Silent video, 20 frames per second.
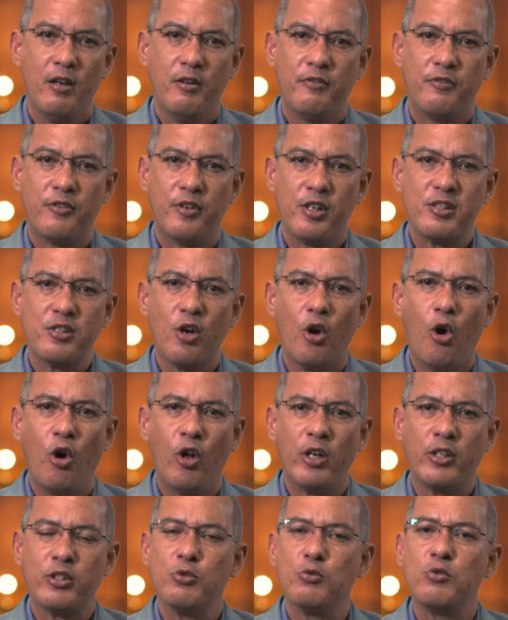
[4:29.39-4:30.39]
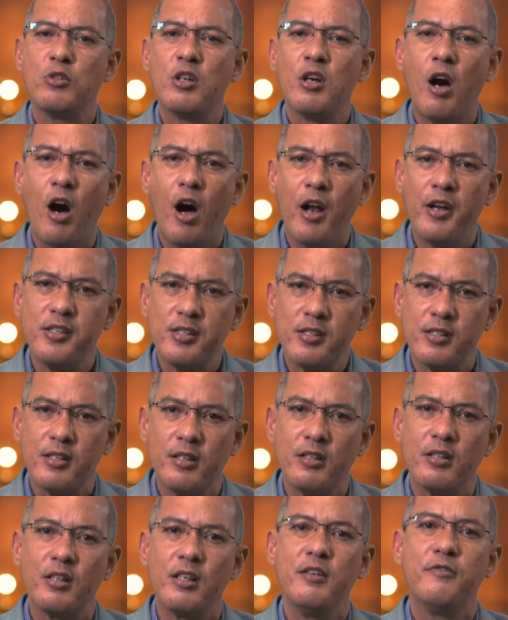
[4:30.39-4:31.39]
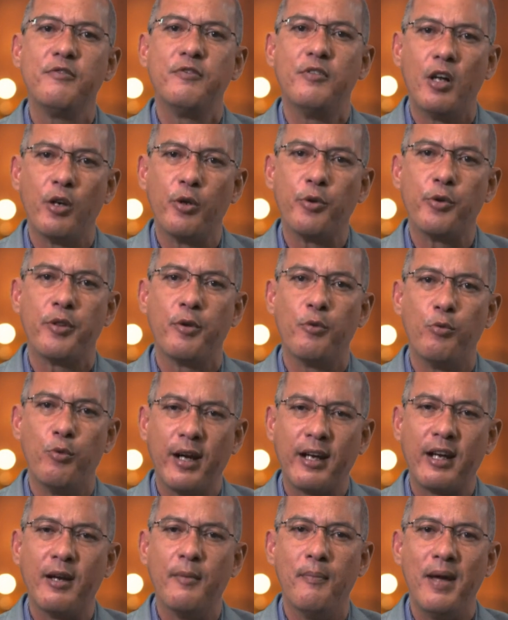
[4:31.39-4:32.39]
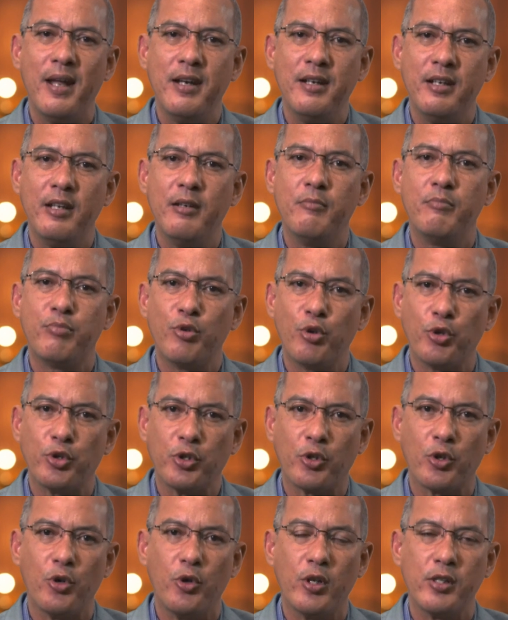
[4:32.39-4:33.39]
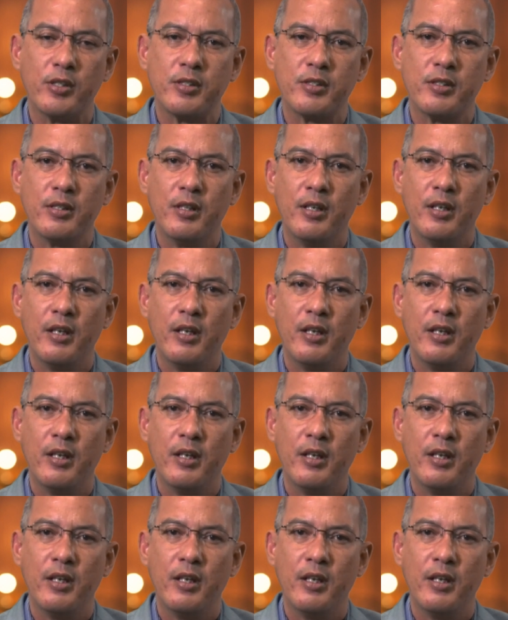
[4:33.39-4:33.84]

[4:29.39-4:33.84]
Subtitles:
for us all to constantly follow the recommended protocols.